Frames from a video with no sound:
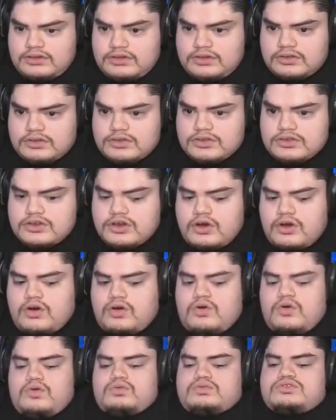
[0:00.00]

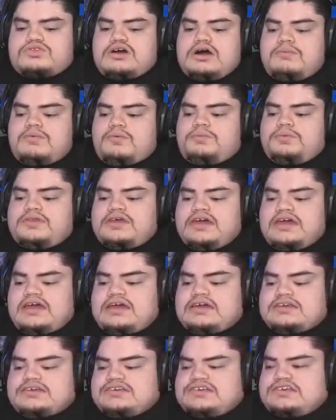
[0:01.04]
No double
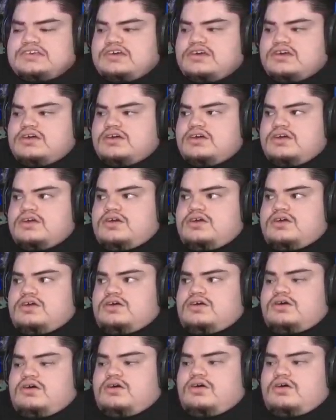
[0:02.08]
plays!
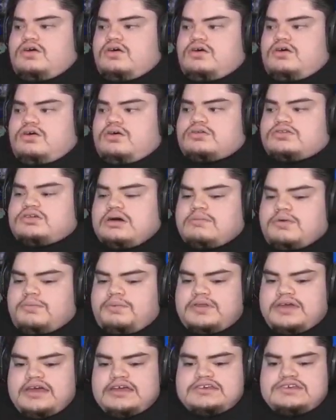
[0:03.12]
Oh, double
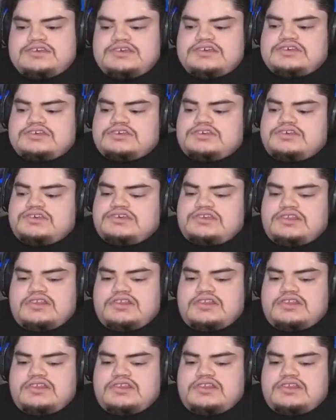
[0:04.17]
plays just just